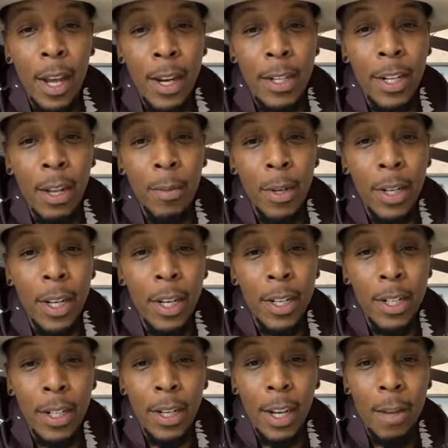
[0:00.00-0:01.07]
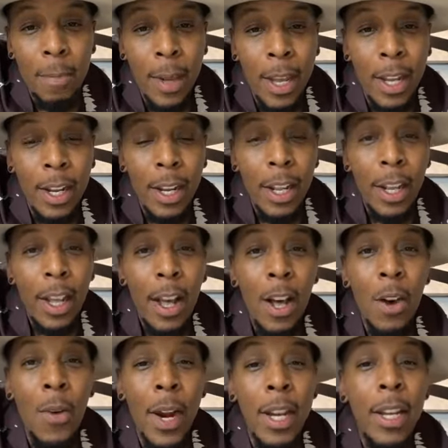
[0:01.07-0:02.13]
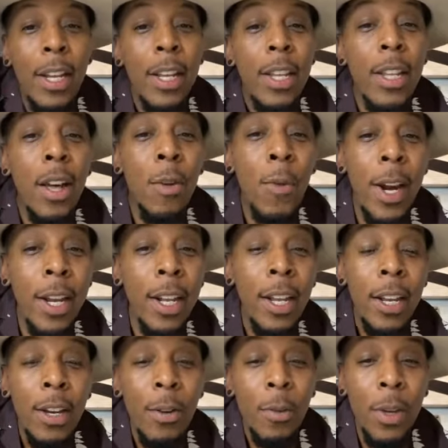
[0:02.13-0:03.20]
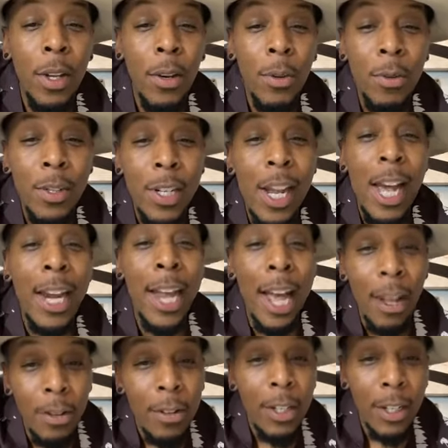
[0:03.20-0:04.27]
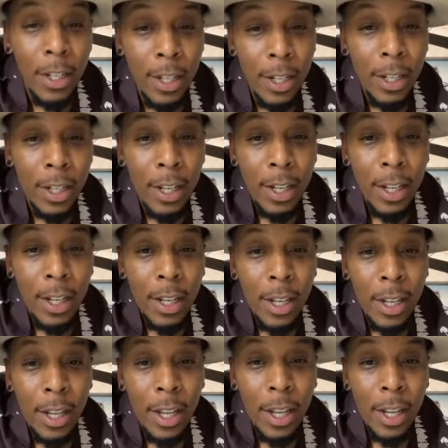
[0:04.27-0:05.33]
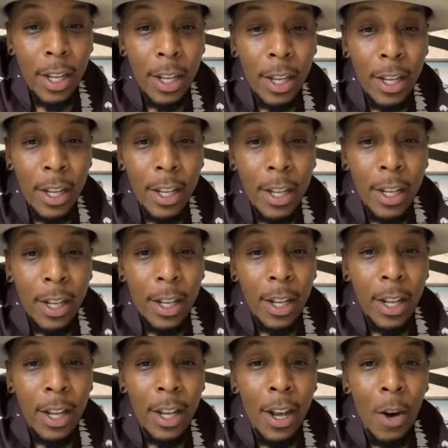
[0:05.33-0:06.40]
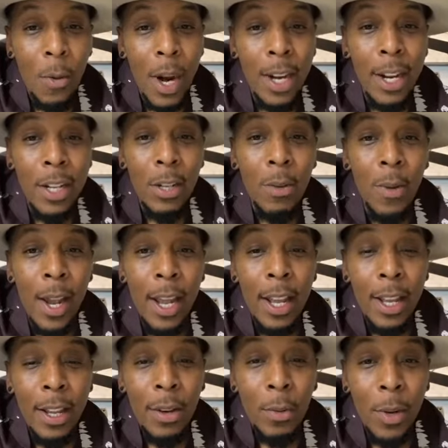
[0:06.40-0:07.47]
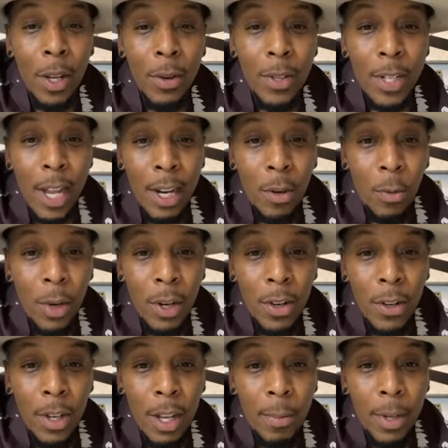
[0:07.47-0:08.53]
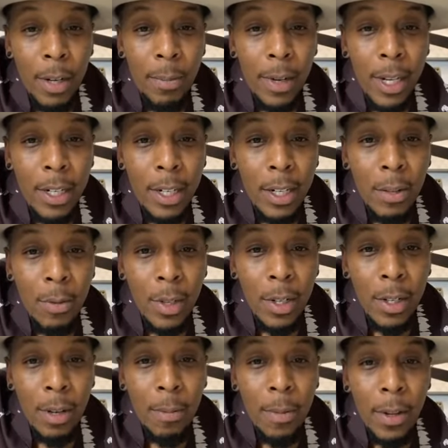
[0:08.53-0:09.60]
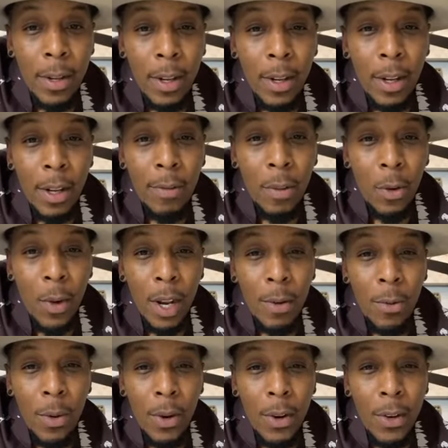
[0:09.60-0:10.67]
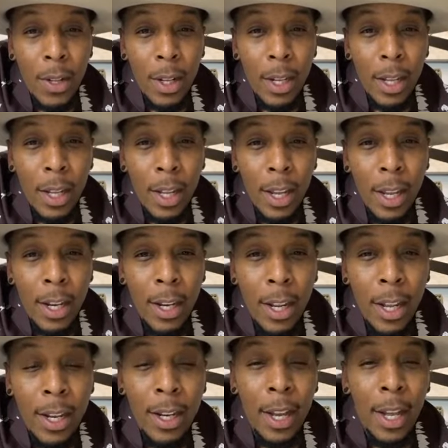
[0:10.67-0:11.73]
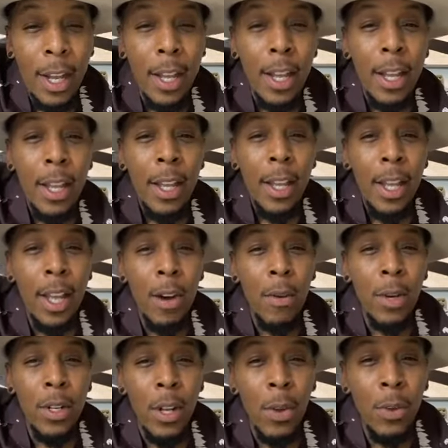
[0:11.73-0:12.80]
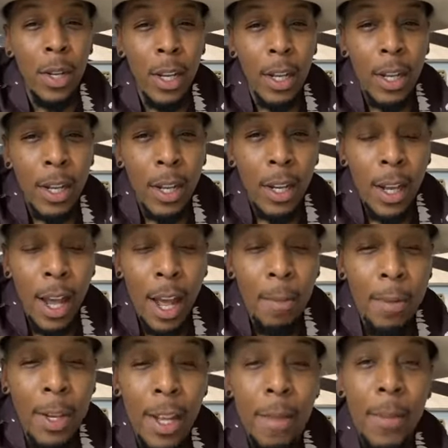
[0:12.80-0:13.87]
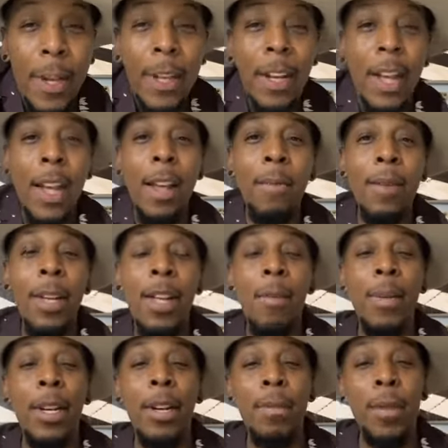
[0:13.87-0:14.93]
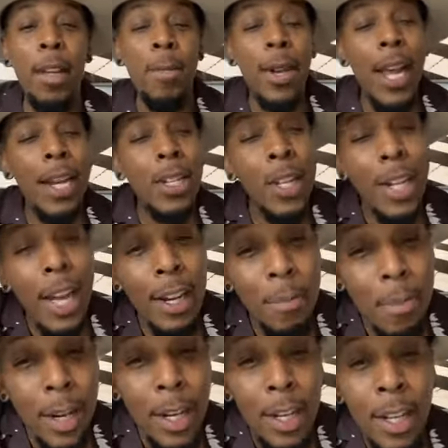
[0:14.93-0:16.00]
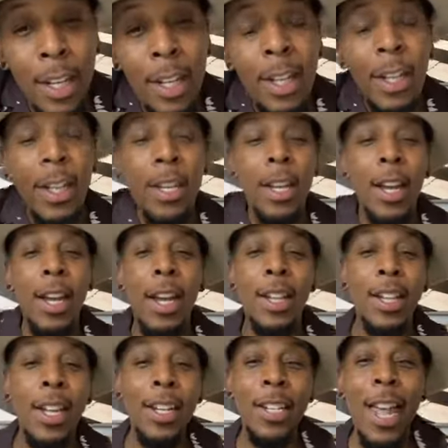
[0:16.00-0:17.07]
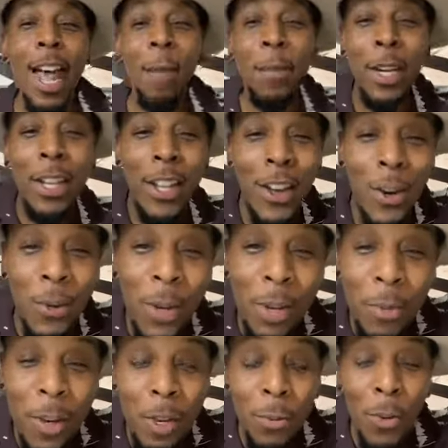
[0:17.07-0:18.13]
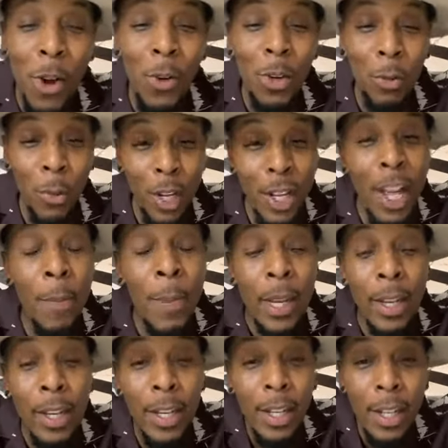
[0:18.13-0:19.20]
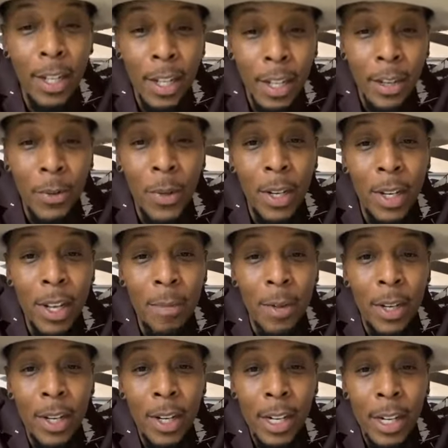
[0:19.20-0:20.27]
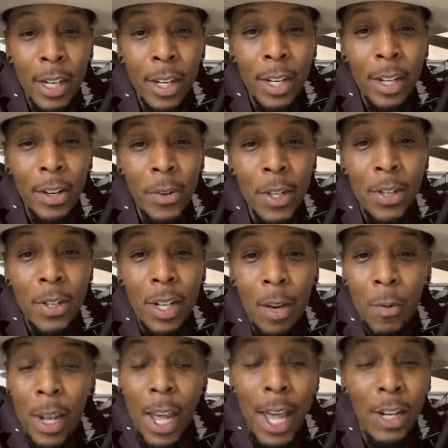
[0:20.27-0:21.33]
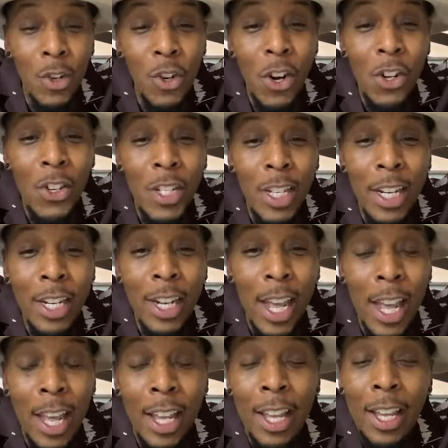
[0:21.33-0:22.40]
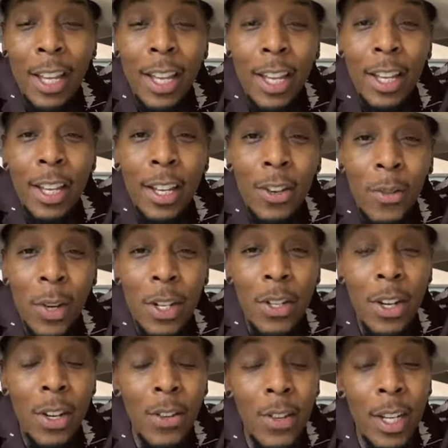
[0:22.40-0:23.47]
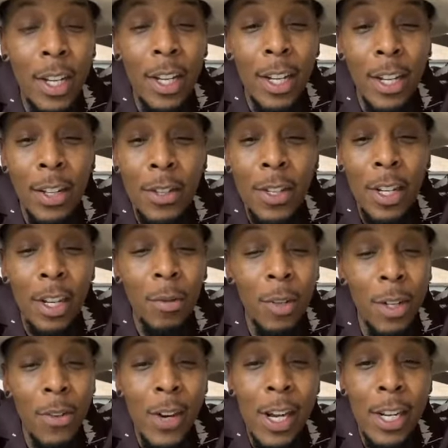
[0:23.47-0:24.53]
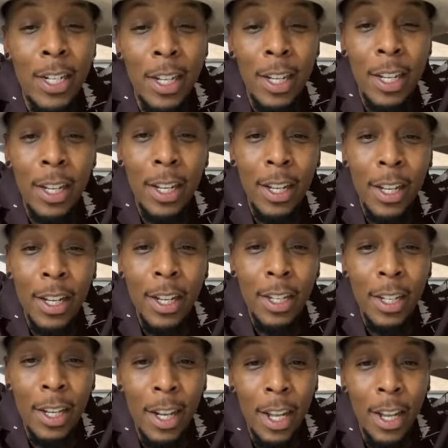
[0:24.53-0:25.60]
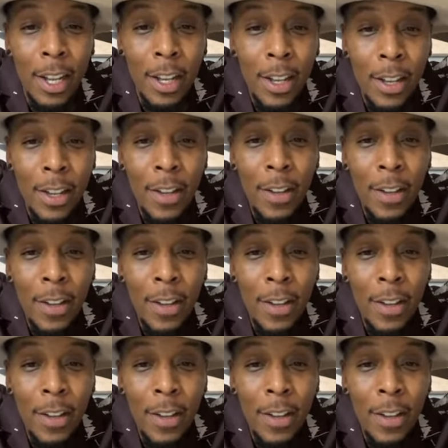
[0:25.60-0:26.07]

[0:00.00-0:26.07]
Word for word: God is able to get us. Amen. All right, y'all ready? We're going to sign out. Uh, all right, Desiree, we're going to sign out. When are you coming to bless us with some of the great word in, and uh, Arizona. I'm coming. I'm coming. I'm coming. Actually, I got a meeting. I got things happening, y'all. We we rolling. We coming. We coming. Crystal said, we at church today. We sure did. Hill City was crazy today.